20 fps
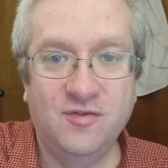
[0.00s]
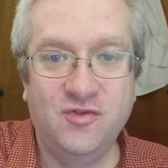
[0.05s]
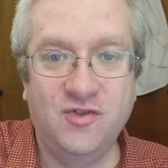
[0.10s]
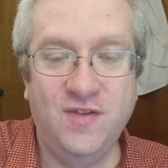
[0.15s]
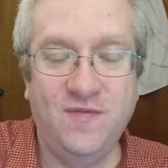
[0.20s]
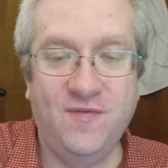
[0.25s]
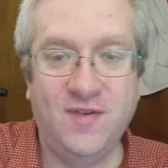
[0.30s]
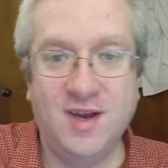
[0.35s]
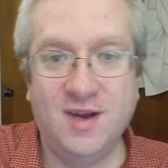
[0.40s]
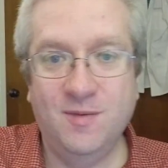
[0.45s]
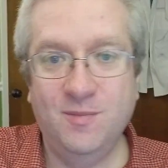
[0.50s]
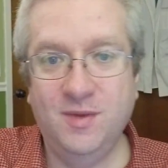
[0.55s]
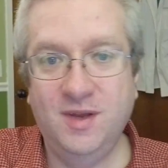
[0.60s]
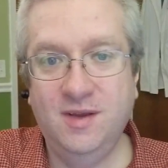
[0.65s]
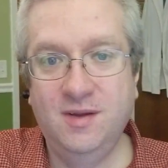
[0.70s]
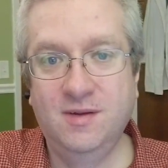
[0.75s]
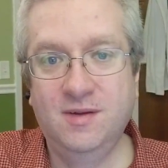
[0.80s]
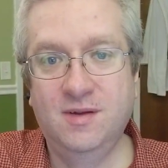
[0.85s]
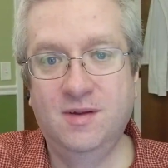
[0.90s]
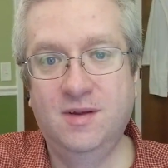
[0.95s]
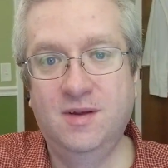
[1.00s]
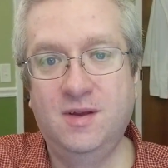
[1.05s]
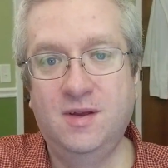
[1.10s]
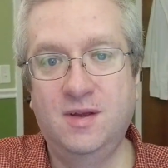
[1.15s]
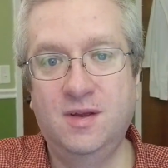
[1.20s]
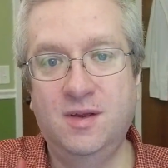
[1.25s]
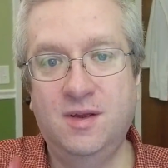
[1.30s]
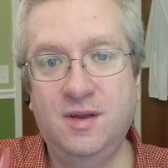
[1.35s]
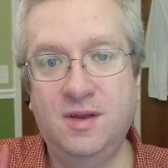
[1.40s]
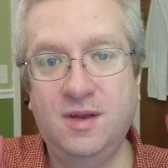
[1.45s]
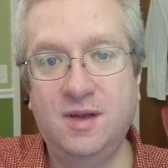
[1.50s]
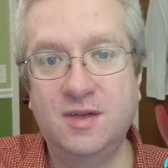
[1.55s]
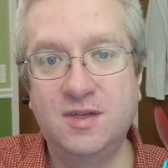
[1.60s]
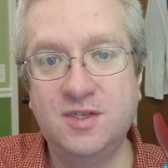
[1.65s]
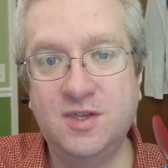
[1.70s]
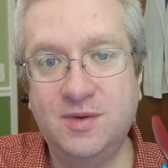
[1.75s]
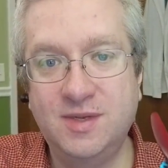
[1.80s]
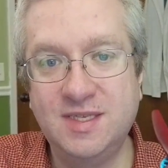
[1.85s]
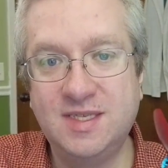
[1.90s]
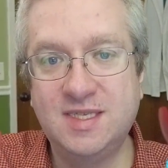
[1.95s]
She found me.
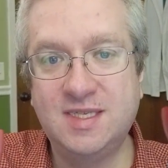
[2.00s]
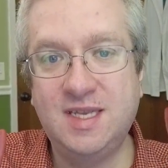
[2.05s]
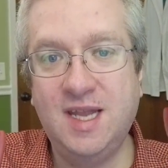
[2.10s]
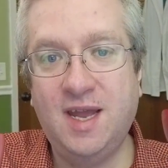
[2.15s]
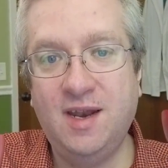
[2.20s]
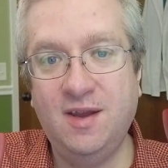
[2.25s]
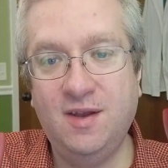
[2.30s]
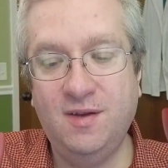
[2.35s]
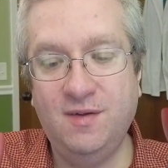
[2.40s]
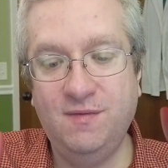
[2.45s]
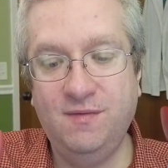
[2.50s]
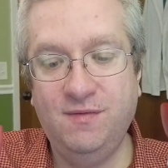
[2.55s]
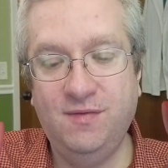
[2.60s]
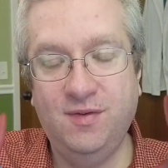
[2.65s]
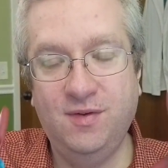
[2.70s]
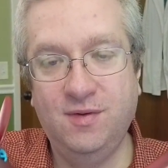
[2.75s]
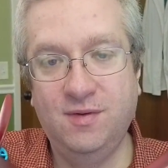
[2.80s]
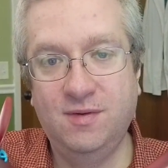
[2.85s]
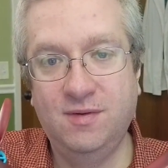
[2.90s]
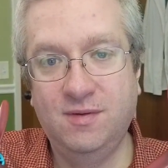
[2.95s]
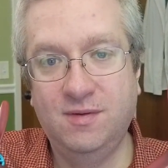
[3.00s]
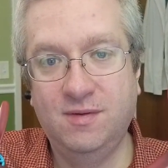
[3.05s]
So instead of,